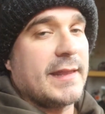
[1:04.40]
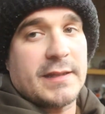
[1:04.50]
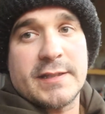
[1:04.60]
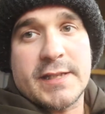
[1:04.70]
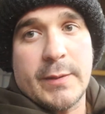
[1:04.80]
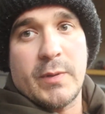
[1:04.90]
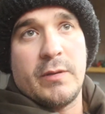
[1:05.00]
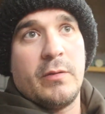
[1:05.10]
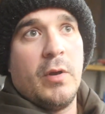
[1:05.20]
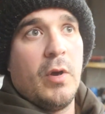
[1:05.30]
I think this
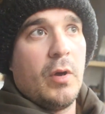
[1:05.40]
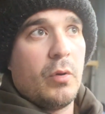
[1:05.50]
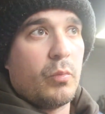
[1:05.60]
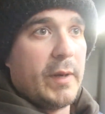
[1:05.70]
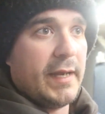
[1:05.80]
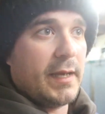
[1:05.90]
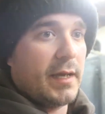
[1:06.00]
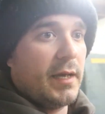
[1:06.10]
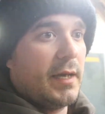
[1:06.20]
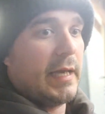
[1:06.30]
coming
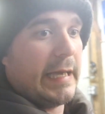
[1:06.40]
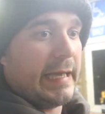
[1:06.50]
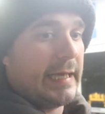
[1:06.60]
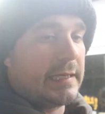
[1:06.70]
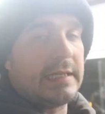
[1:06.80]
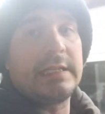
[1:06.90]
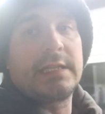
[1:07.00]
week and